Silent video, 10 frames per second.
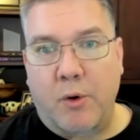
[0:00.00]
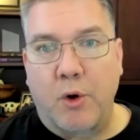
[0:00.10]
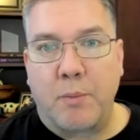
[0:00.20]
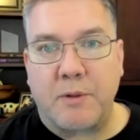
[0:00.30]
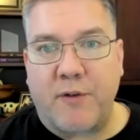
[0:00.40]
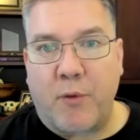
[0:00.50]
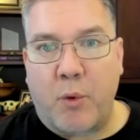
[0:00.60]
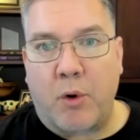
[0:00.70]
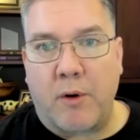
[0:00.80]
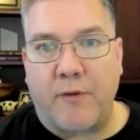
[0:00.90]
groups,
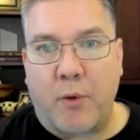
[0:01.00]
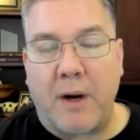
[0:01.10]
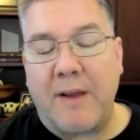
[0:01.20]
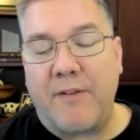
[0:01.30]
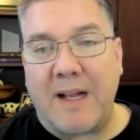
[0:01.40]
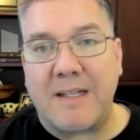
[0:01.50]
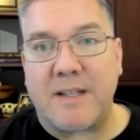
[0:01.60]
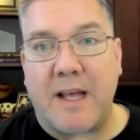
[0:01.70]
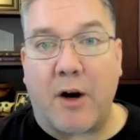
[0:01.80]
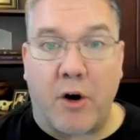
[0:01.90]
for
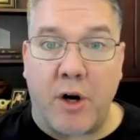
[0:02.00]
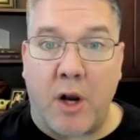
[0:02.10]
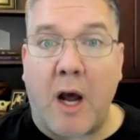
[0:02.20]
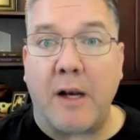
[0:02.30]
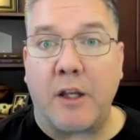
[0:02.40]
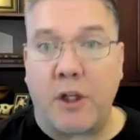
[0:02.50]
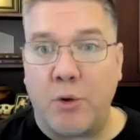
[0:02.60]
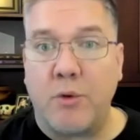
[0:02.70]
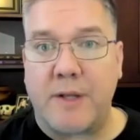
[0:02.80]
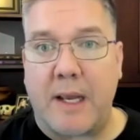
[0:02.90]
events that are not
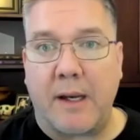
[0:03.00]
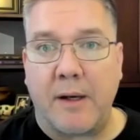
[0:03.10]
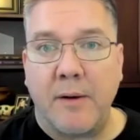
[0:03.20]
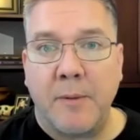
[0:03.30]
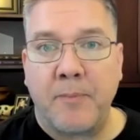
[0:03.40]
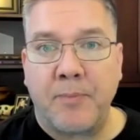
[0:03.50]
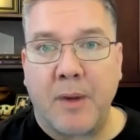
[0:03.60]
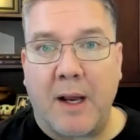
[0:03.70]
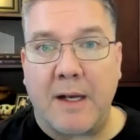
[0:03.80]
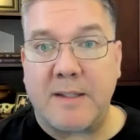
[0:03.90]
using
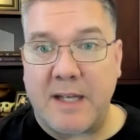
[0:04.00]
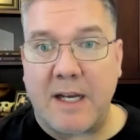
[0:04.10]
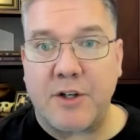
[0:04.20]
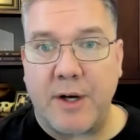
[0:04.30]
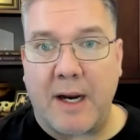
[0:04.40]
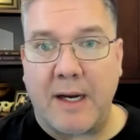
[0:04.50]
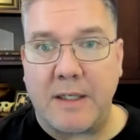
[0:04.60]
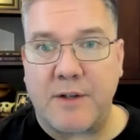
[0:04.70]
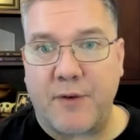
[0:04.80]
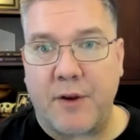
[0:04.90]

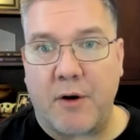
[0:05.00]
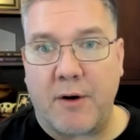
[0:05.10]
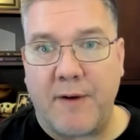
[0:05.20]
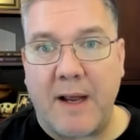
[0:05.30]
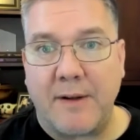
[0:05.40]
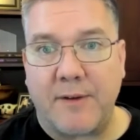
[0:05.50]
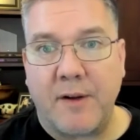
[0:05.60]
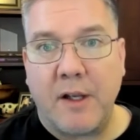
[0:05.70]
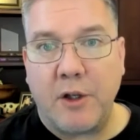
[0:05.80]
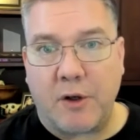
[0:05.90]
Sessionize for their
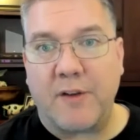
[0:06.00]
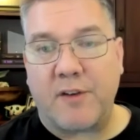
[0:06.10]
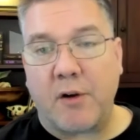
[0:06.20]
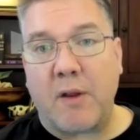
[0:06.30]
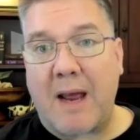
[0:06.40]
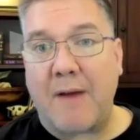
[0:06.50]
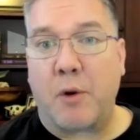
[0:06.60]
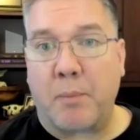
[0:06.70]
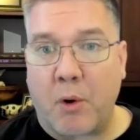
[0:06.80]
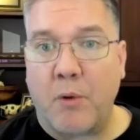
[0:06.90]
events. You can still
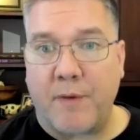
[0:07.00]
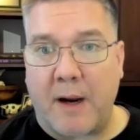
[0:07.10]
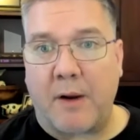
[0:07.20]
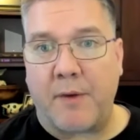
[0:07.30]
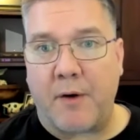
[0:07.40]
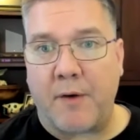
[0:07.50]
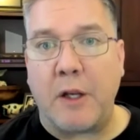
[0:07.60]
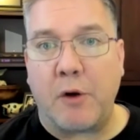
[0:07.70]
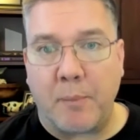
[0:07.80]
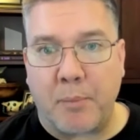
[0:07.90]
have your profile there
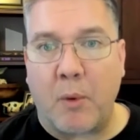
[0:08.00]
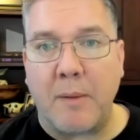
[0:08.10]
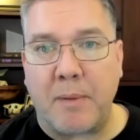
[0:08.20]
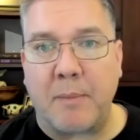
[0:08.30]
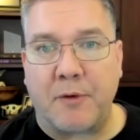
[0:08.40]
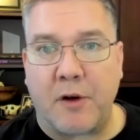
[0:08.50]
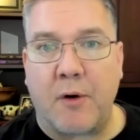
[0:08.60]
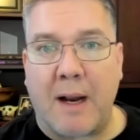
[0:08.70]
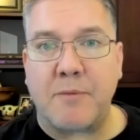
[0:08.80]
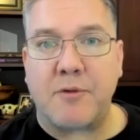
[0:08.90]
that you can point people to your